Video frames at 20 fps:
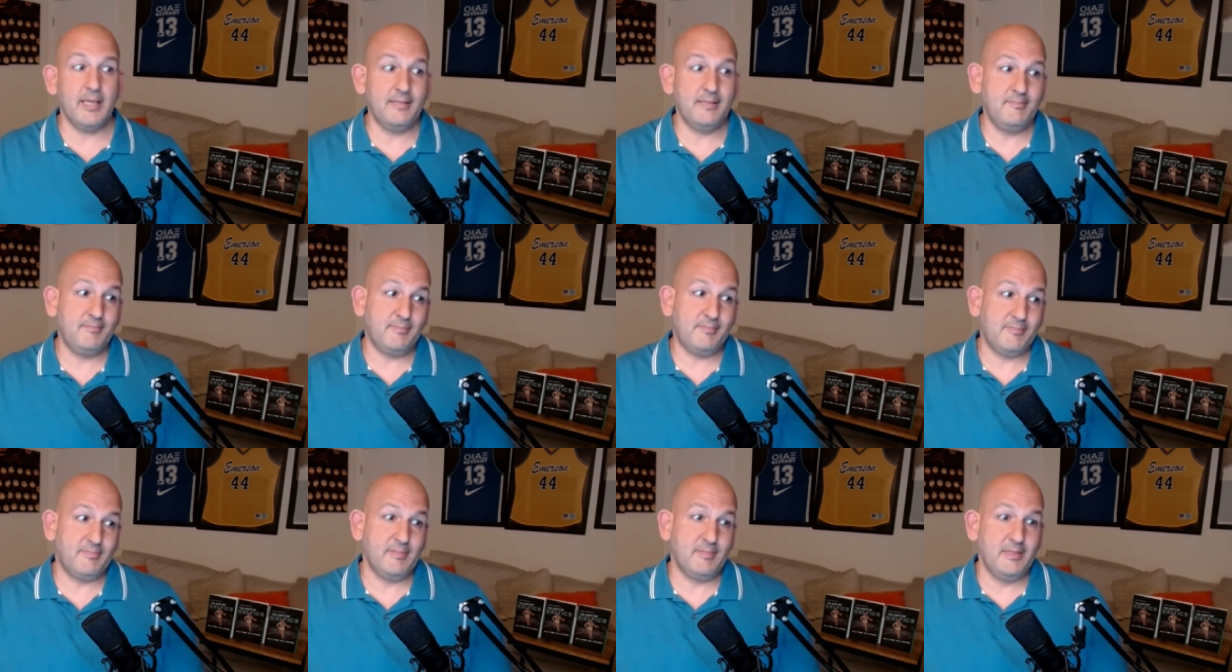
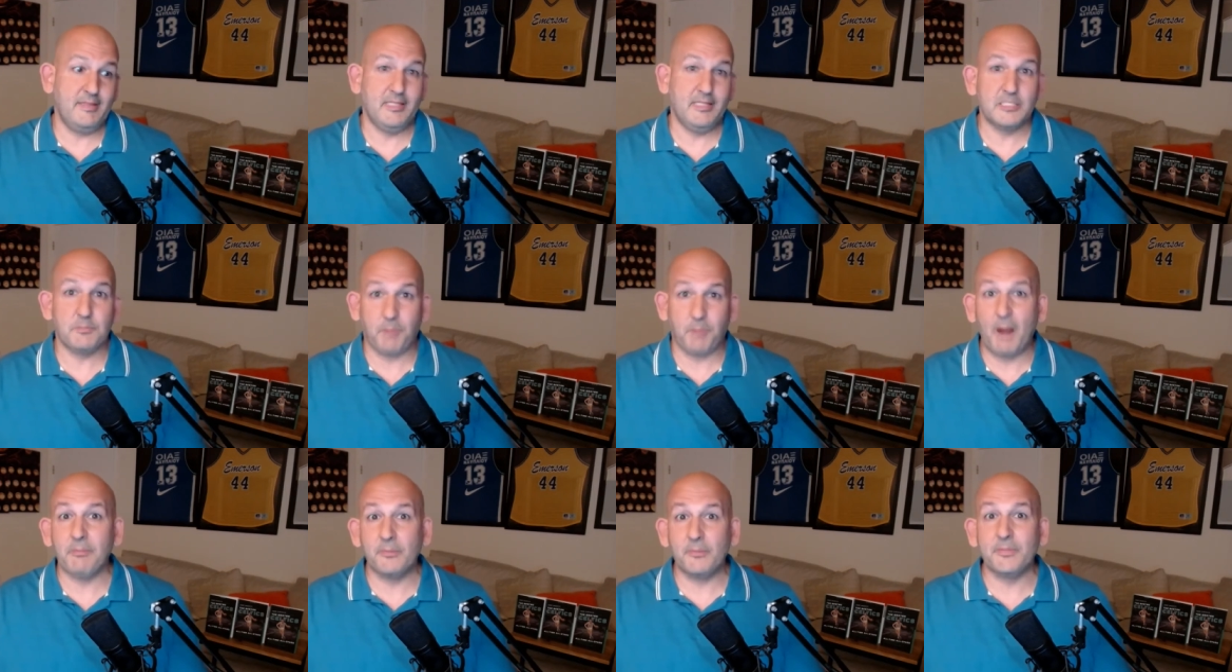And
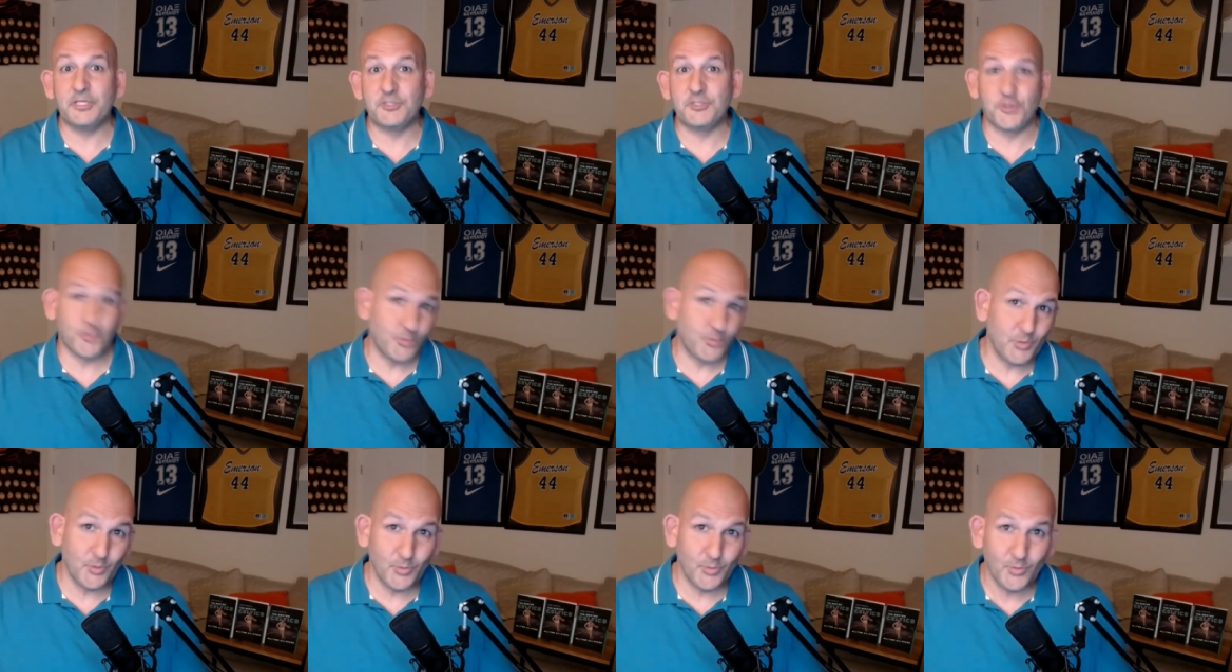that's probably
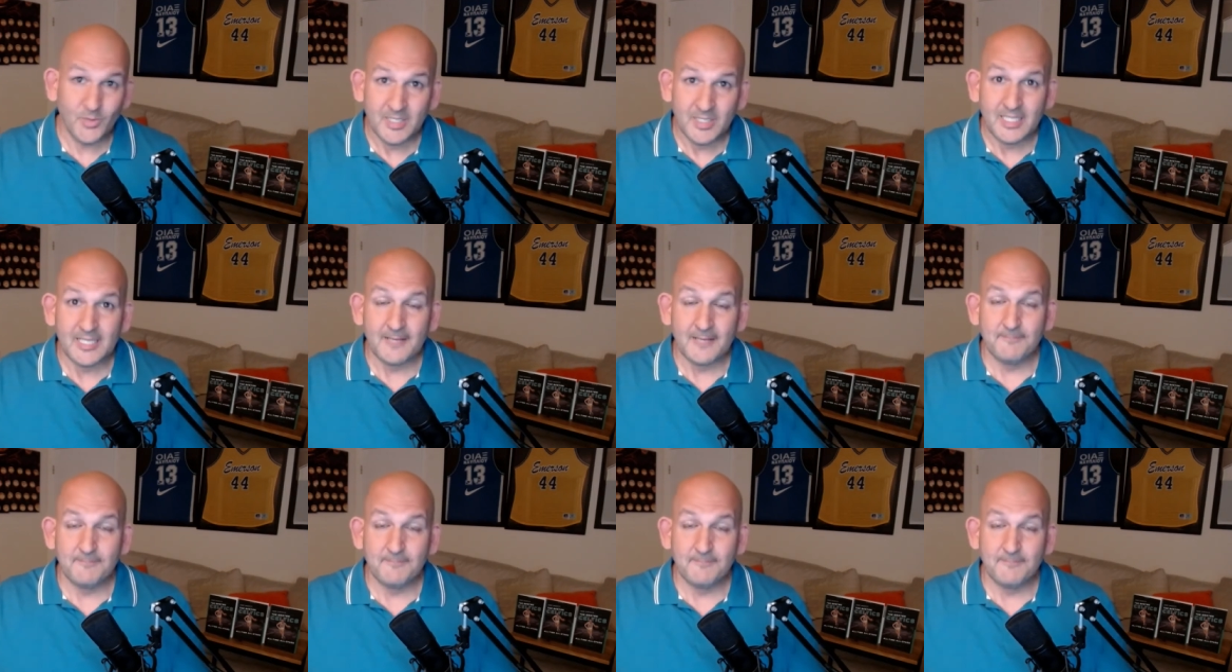true.